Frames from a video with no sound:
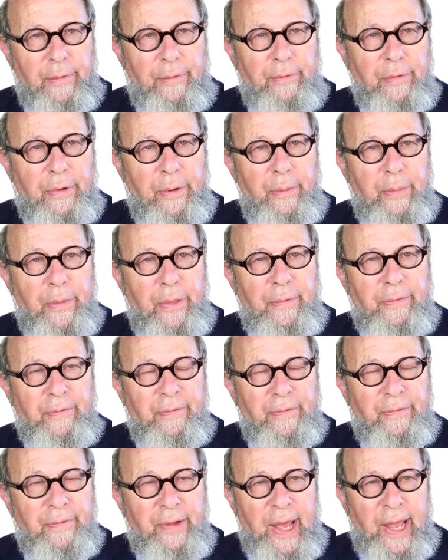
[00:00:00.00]
from the
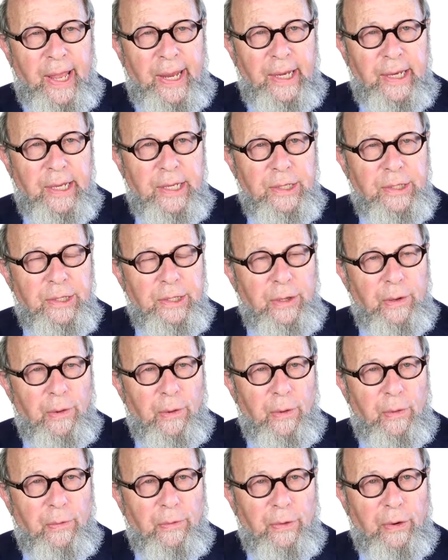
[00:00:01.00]
findings, the
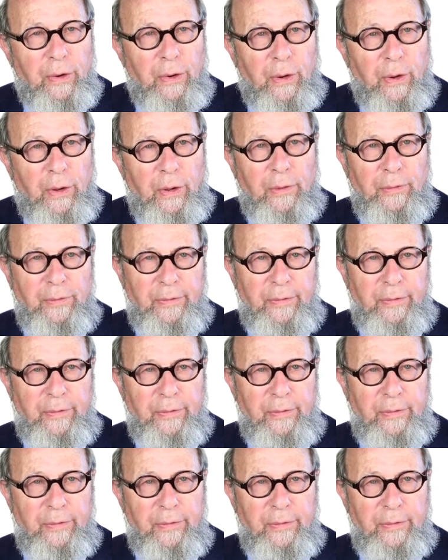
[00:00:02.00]
overall